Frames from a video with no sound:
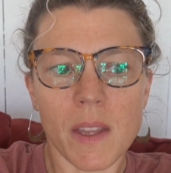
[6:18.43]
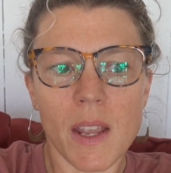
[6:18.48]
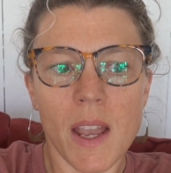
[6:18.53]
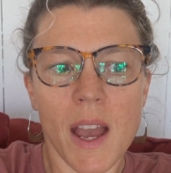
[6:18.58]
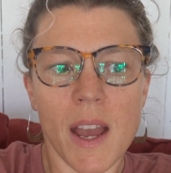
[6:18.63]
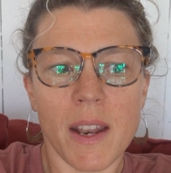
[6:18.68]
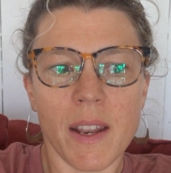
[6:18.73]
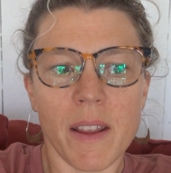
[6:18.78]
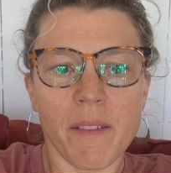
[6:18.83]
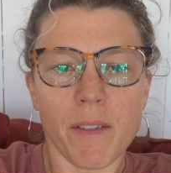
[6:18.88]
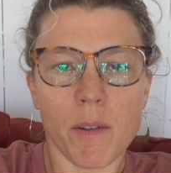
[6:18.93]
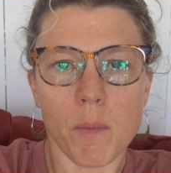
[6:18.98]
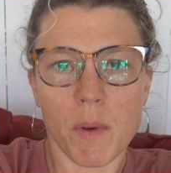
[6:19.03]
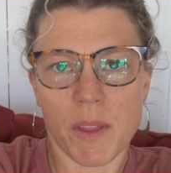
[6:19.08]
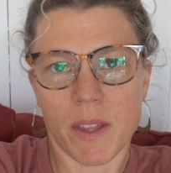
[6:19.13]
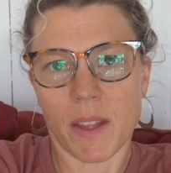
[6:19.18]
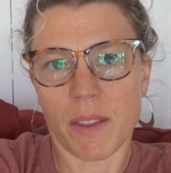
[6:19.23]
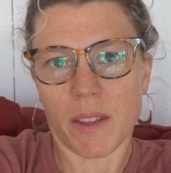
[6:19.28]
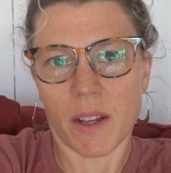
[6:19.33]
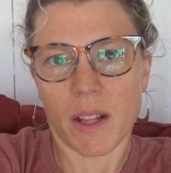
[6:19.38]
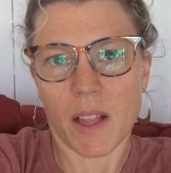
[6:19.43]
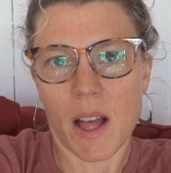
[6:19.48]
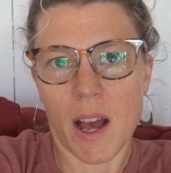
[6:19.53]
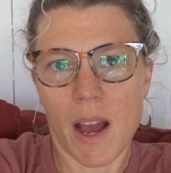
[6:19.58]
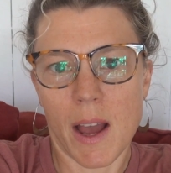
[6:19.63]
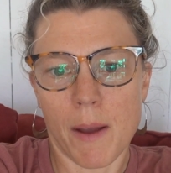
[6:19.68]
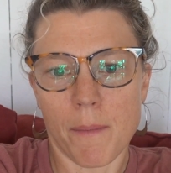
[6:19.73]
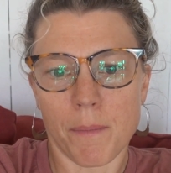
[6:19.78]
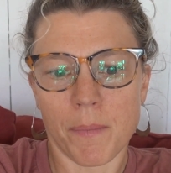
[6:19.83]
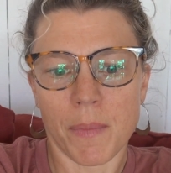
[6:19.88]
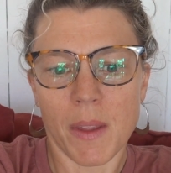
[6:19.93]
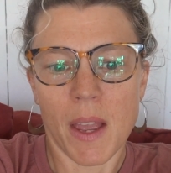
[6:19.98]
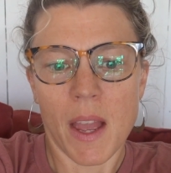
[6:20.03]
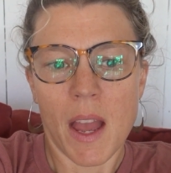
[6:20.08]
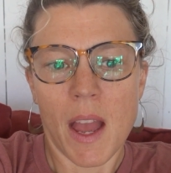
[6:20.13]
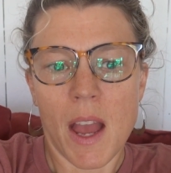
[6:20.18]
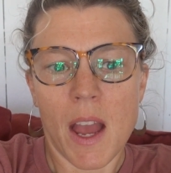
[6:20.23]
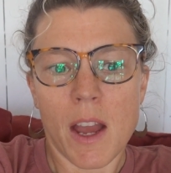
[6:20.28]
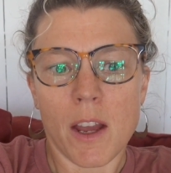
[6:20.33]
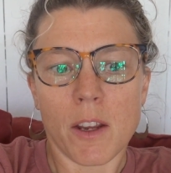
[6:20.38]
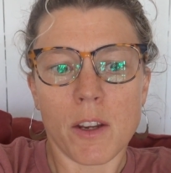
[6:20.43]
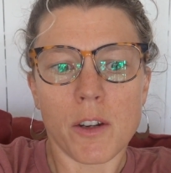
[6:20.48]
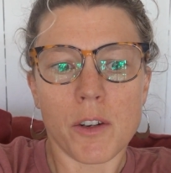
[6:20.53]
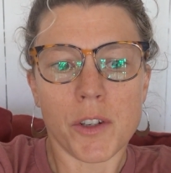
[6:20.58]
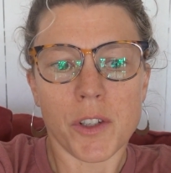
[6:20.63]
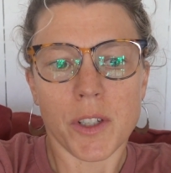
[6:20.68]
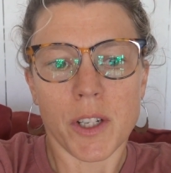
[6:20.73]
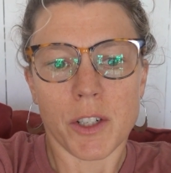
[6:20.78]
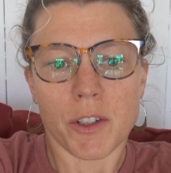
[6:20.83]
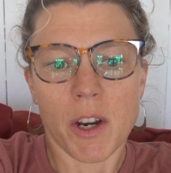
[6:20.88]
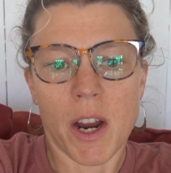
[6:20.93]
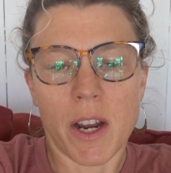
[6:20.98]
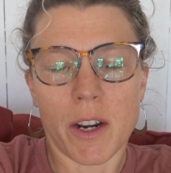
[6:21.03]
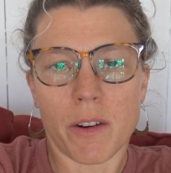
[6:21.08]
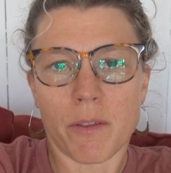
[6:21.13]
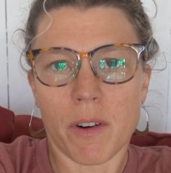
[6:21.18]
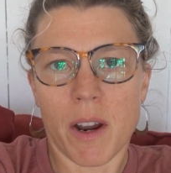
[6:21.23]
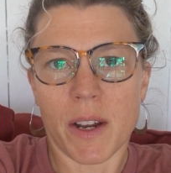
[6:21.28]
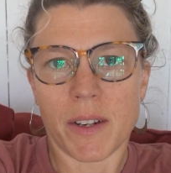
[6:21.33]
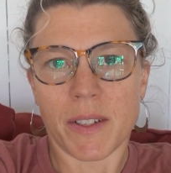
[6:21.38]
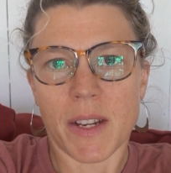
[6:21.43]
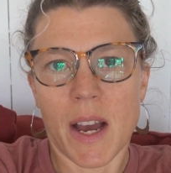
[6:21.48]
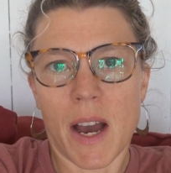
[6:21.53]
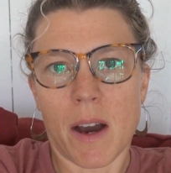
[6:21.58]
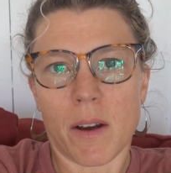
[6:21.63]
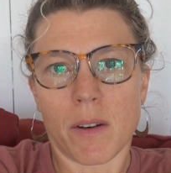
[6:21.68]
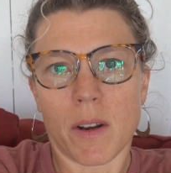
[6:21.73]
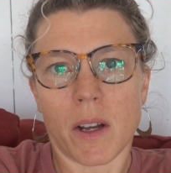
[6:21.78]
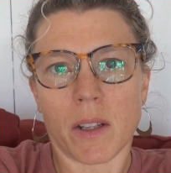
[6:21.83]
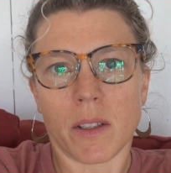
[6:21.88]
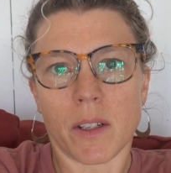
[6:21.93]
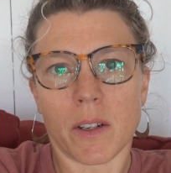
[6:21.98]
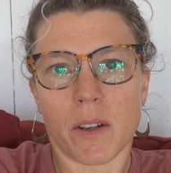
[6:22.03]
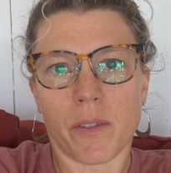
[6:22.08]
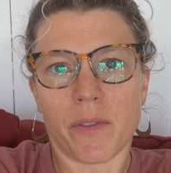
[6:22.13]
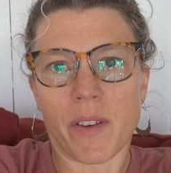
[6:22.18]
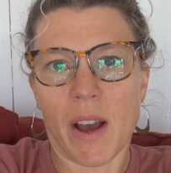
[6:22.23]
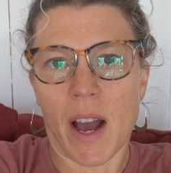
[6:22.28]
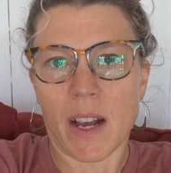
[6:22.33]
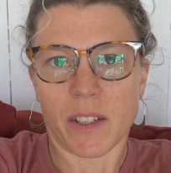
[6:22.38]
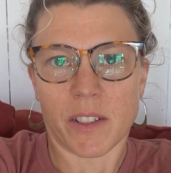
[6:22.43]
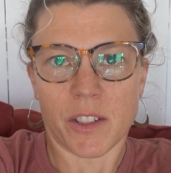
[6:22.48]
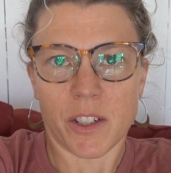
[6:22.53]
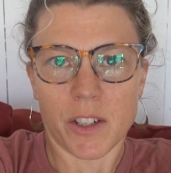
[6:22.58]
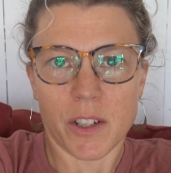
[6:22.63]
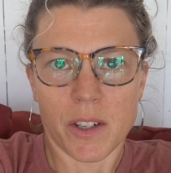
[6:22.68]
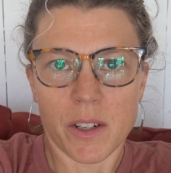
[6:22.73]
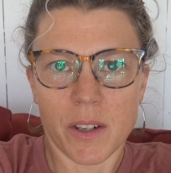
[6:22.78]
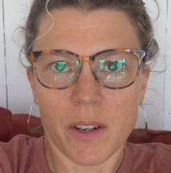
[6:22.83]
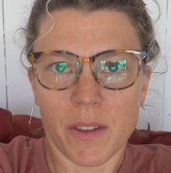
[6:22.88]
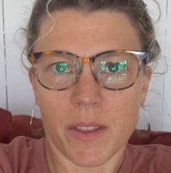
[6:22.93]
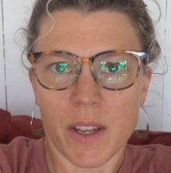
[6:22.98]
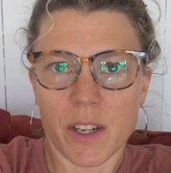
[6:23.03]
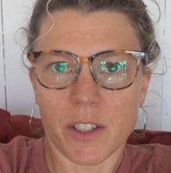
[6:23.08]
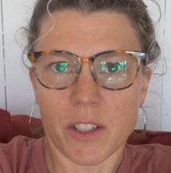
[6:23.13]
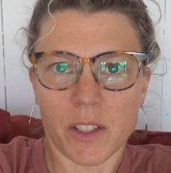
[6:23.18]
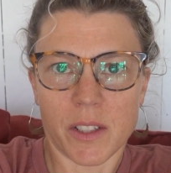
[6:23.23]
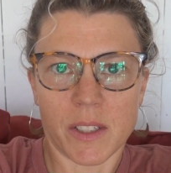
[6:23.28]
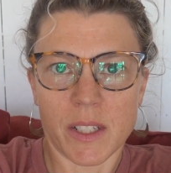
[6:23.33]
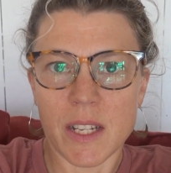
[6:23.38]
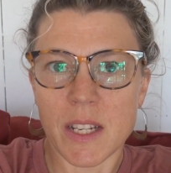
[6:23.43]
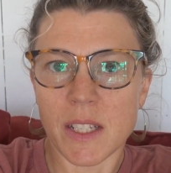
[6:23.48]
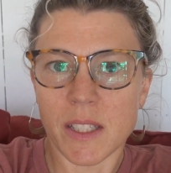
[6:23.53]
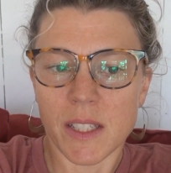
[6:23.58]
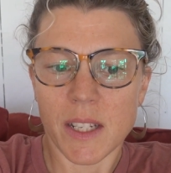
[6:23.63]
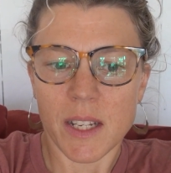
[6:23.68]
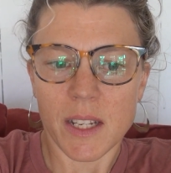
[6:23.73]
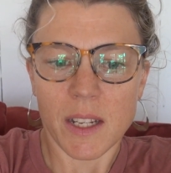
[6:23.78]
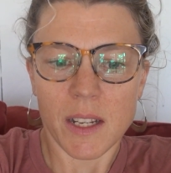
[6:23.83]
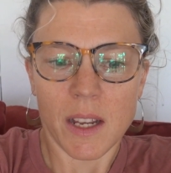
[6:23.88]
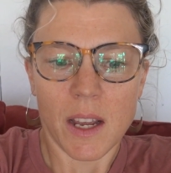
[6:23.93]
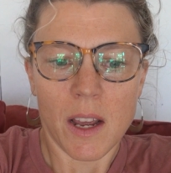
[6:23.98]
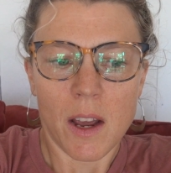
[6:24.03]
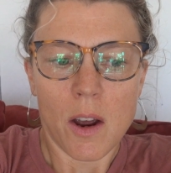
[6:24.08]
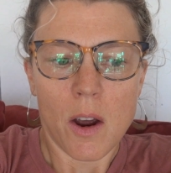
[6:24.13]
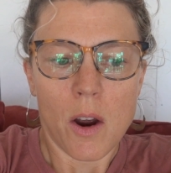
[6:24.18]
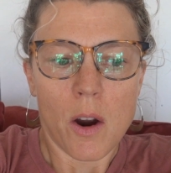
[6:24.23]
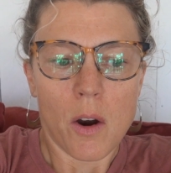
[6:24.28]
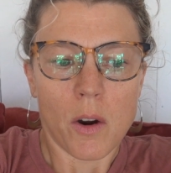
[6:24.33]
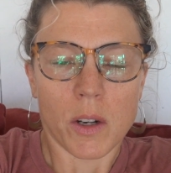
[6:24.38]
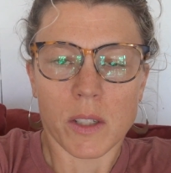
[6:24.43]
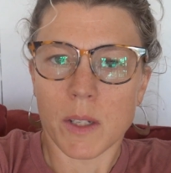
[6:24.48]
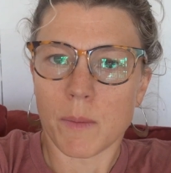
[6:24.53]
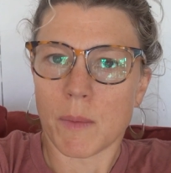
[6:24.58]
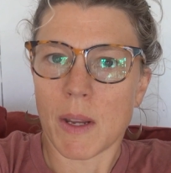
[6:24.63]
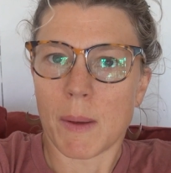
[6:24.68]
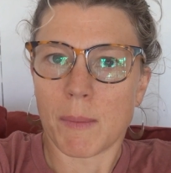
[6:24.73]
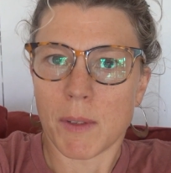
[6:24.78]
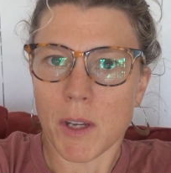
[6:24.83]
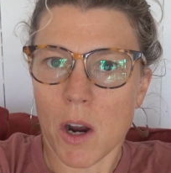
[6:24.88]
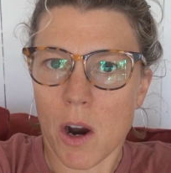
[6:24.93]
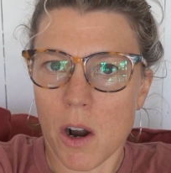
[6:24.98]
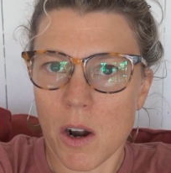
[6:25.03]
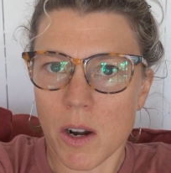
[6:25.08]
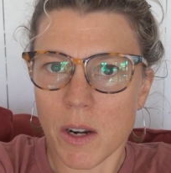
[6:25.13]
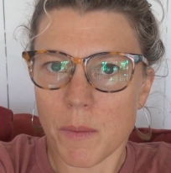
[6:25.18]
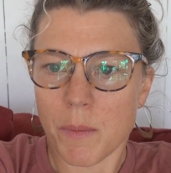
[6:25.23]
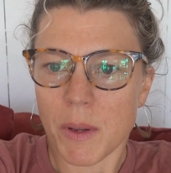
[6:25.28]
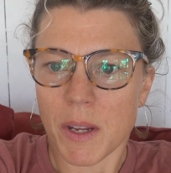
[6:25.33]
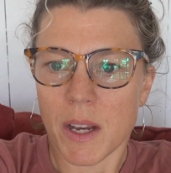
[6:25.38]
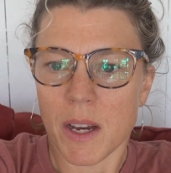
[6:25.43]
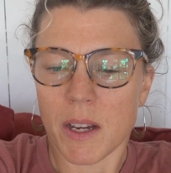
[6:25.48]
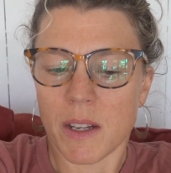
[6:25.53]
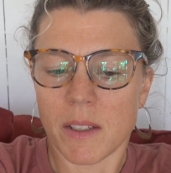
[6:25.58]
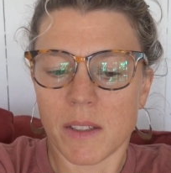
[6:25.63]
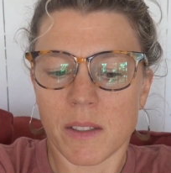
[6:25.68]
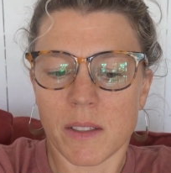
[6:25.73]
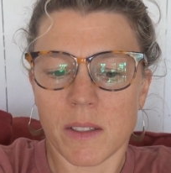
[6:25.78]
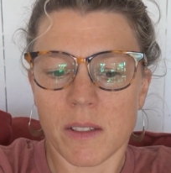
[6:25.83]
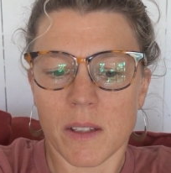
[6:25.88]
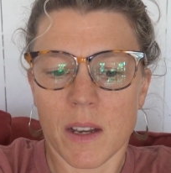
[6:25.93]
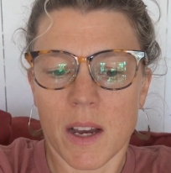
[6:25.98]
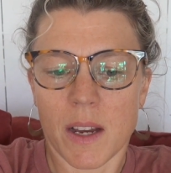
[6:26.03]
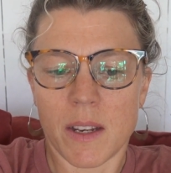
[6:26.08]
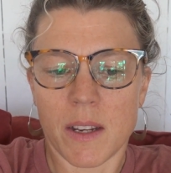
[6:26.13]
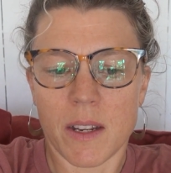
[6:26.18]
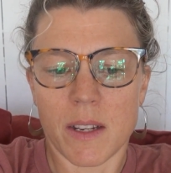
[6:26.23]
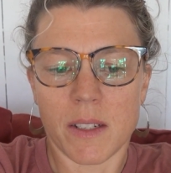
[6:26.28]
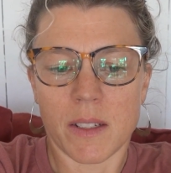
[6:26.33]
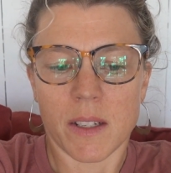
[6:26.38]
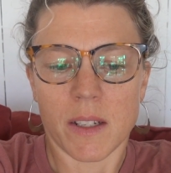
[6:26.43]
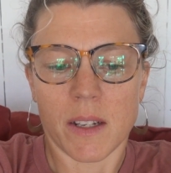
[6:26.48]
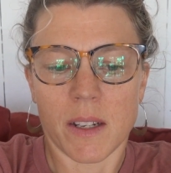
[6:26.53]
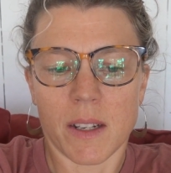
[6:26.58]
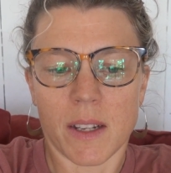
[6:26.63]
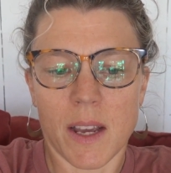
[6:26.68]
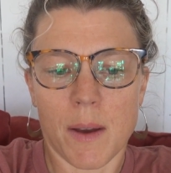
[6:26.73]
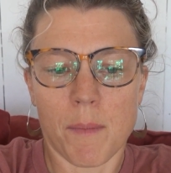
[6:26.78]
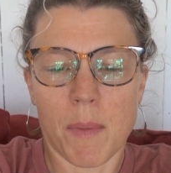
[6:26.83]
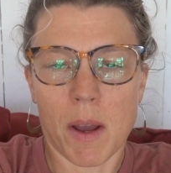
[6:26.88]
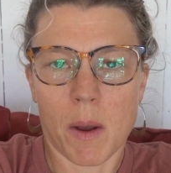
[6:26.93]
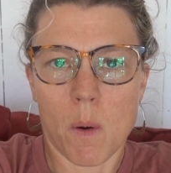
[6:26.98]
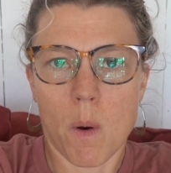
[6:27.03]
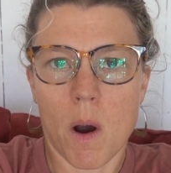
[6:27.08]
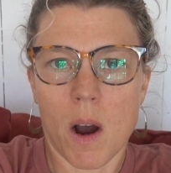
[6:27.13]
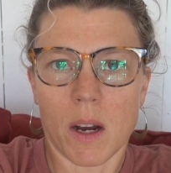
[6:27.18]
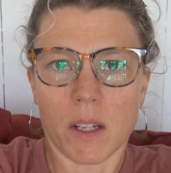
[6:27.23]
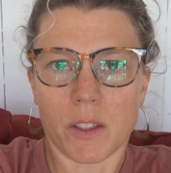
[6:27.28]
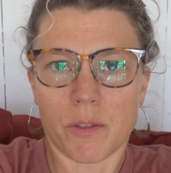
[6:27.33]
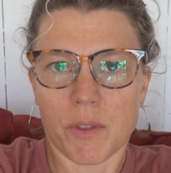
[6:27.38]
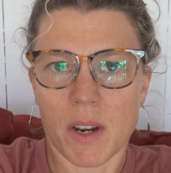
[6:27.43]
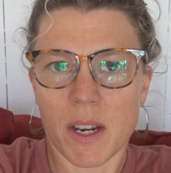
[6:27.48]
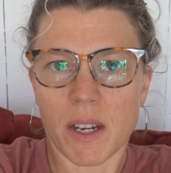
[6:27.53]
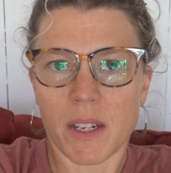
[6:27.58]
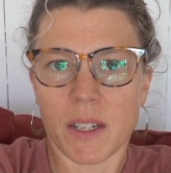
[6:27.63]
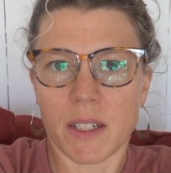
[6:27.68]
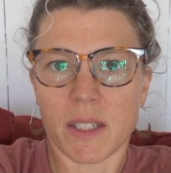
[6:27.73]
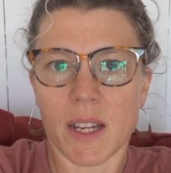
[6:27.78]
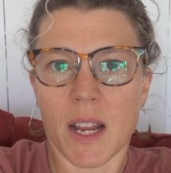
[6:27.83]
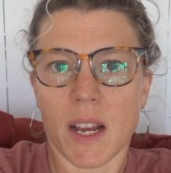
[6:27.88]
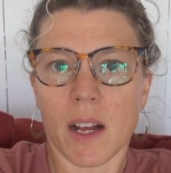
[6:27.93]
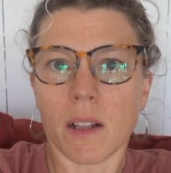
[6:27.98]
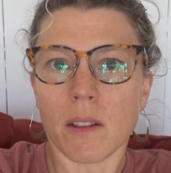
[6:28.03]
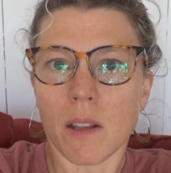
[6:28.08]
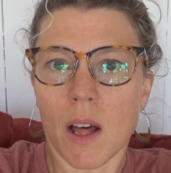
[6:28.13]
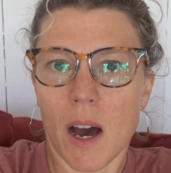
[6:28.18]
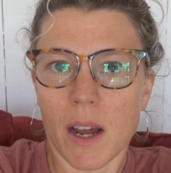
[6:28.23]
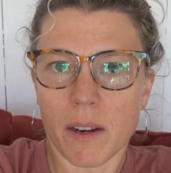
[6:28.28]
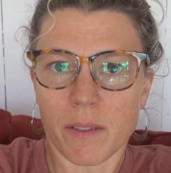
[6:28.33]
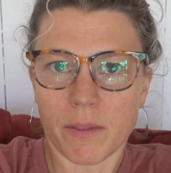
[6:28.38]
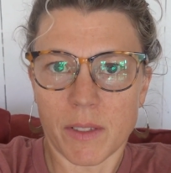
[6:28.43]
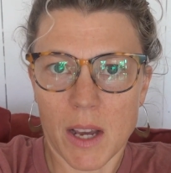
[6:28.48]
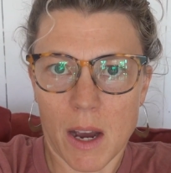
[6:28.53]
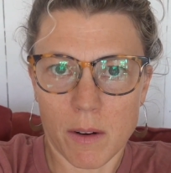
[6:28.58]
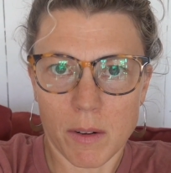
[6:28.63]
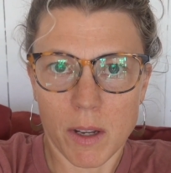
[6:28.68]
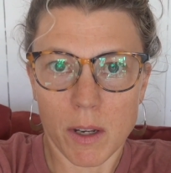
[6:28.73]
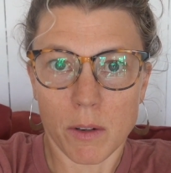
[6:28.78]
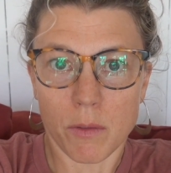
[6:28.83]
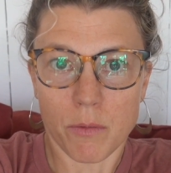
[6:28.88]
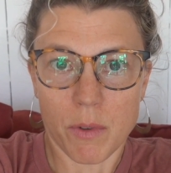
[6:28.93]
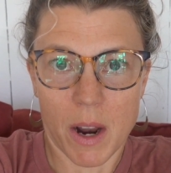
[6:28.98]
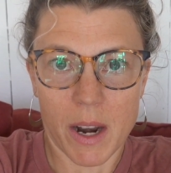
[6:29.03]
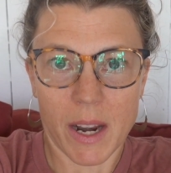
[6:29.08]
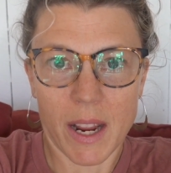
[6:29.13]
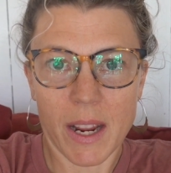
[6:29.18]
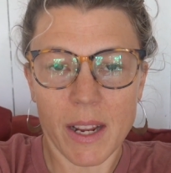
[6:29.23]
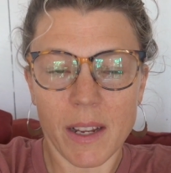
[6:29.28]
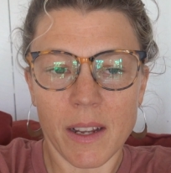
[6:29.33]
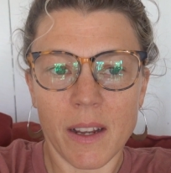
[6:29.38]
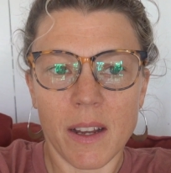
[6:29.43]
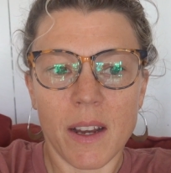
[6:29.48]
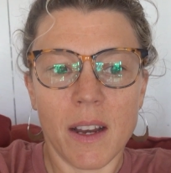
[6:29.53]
and even within the climb. Usually trying to run down a little faster than just easy, or sometimes hard, because I need to get my quads ready to take a lot of downhill running.